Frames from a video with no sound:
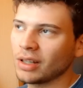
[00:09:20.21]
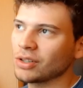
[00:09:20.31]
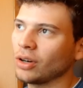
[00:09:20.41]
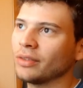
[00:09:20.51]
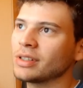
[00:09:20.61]

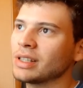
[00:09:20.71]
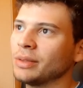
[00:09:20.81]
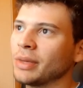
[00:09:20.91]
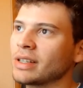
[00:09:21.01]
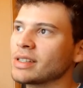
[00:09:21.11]
So obviously,
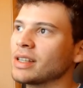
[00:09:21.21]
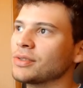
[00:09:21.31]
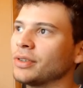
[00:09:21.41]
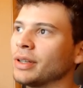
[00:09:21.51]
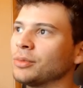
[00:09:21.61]
it makes
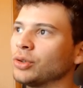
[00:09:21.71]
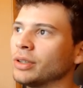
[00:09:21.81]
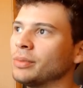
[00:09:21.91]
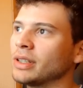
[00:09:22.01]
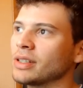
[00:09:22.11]
sense for them to
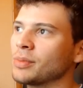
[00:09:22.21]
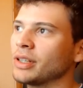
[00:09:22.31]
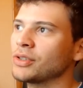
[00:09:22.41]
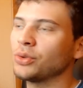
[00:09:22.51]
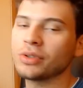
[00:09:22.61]
admit as
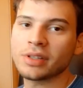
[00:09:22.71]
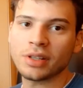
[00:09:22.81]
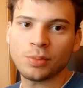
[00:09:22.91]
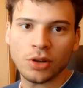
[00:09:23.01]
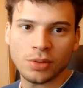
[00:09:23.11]
many students
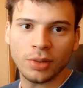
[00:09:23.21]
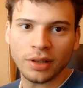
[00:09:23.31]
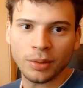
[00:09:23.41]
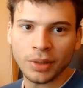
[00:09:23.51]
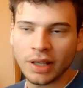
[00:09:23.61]
as possible
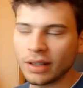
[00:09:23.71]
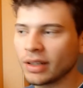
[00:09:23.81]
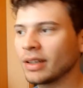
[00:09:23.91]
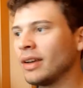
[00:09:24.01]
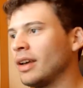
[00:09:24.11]
in the
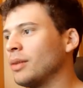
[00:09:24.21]
beginning.